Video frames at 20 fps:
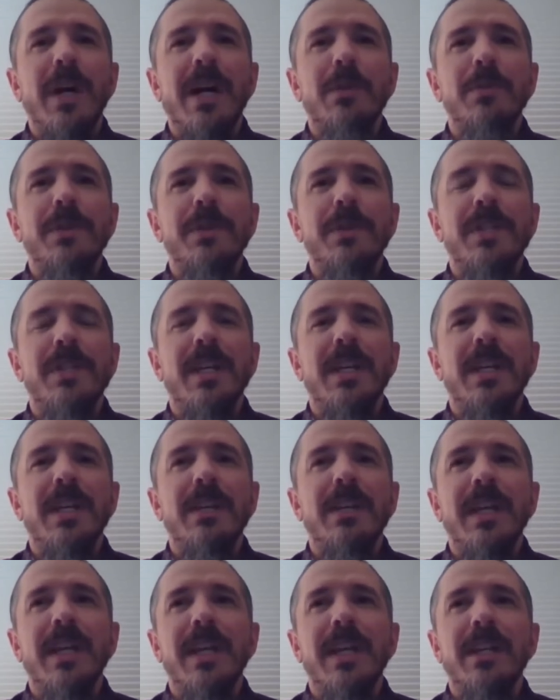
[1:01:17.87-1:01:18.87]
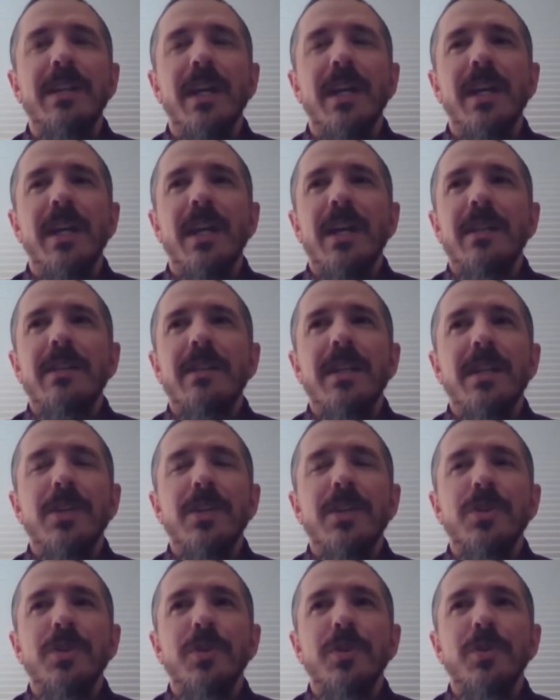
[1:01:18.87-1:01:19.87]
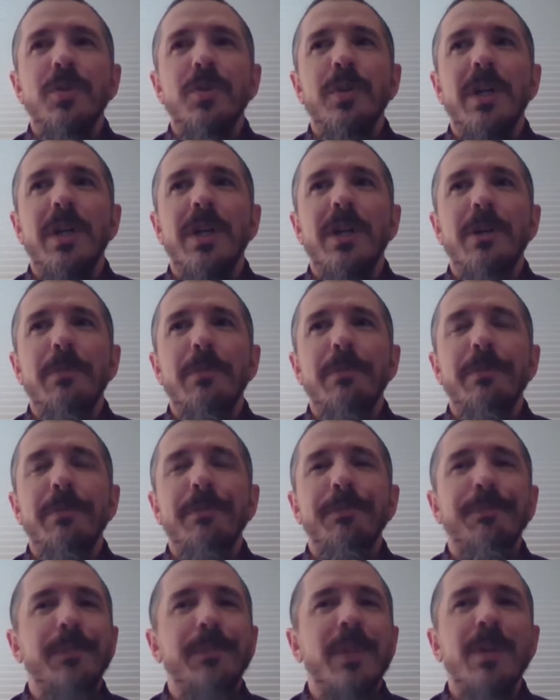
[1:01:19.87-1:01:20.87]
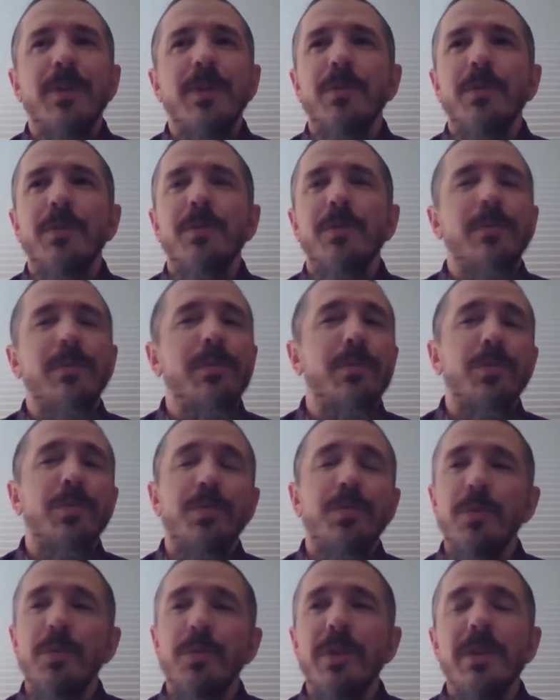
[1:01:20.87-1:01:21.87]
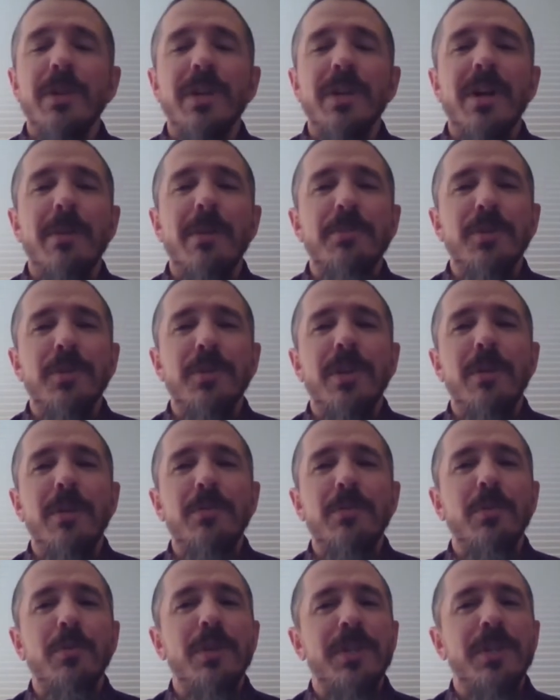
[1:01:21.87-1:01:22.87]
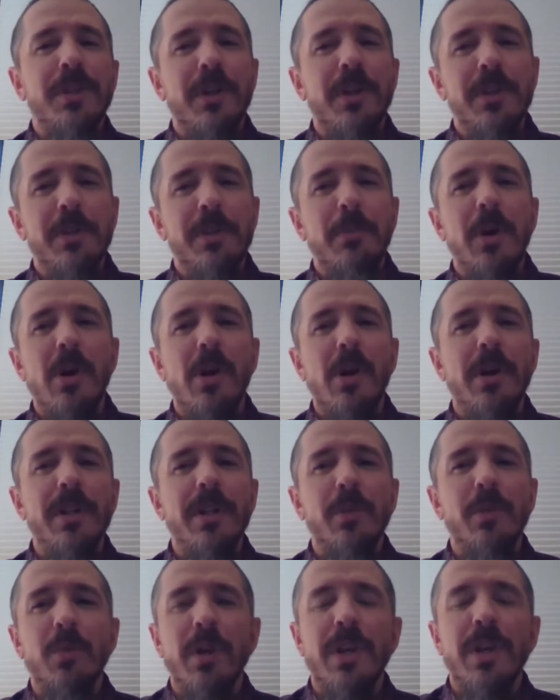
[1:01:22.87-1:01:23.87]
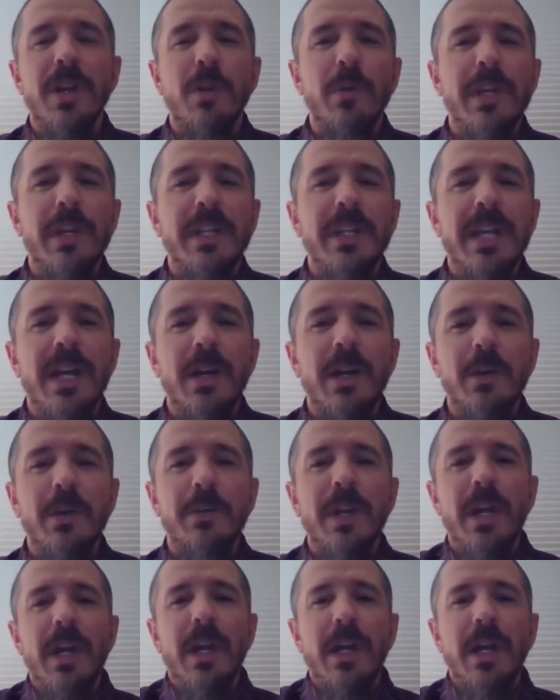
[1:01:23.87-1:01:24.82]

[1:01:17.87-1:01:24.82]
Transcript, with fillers: I would say that the issue, um, you know, should we look upstream? Should we start at the pond and work our way down?